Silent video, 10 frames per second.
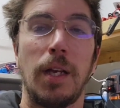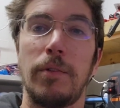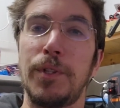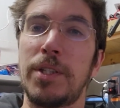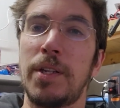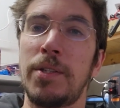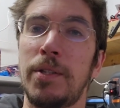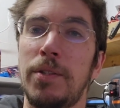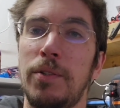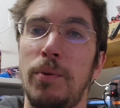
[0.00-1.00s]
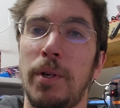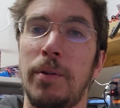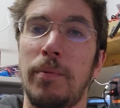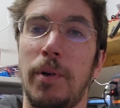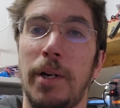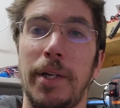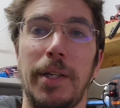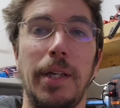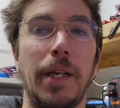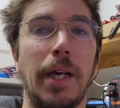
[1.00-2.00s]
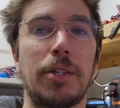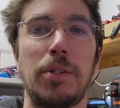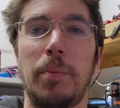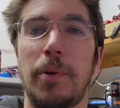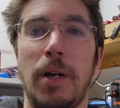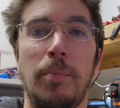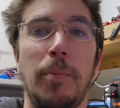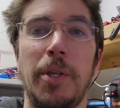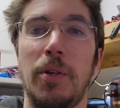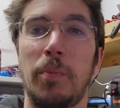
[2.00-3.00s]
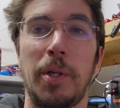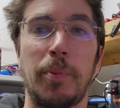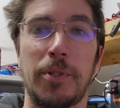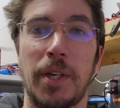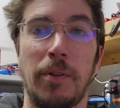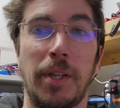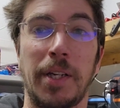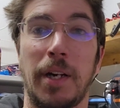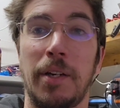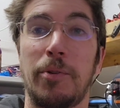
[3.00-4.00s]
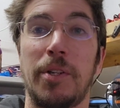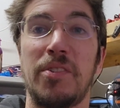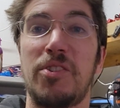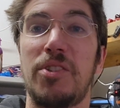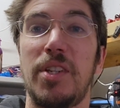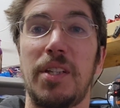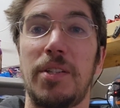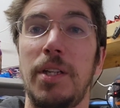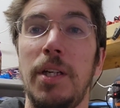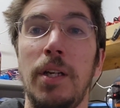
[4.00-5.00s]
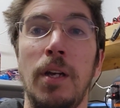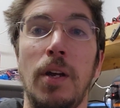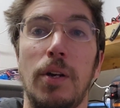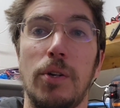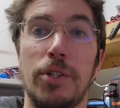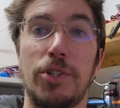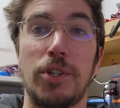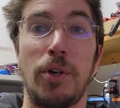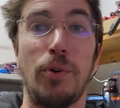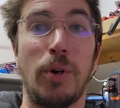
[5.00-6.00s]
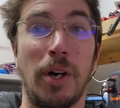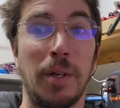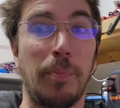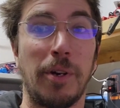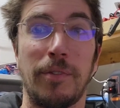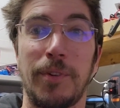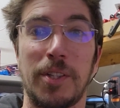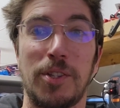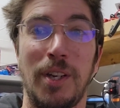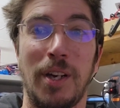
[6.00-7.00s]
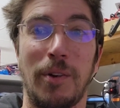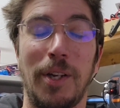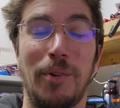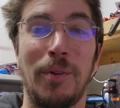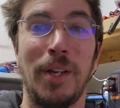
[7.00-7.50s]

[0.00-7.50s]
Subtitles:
If it says it's a 200 watt, it actually probably only puts out like 160 or so on a perfect scenario.